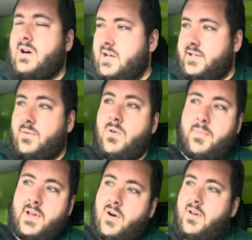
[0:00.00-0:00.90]
I don't want
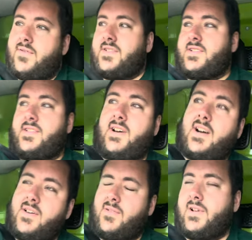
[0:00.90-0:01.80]
the conifers to
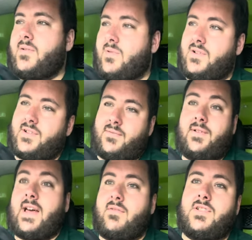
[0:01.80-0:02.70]
die, or I don't want them
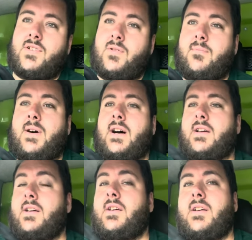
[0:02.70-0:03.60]
never to come back.
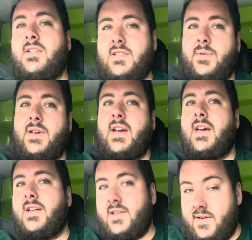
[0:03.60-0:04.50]
So
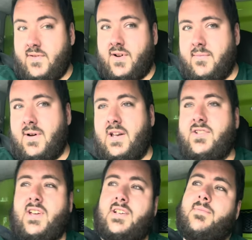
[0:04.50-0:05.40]
again, you've got to manage
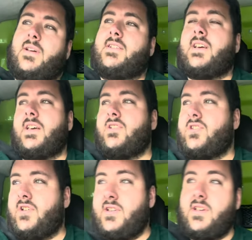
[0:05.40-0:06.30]
the
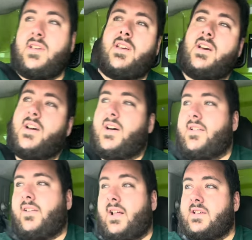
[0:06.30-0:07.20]
expectation.
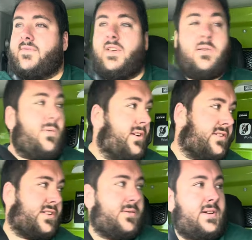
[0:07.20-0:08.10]
The last thing you want to
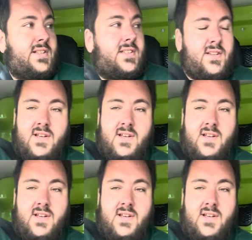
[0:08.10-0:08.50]
do is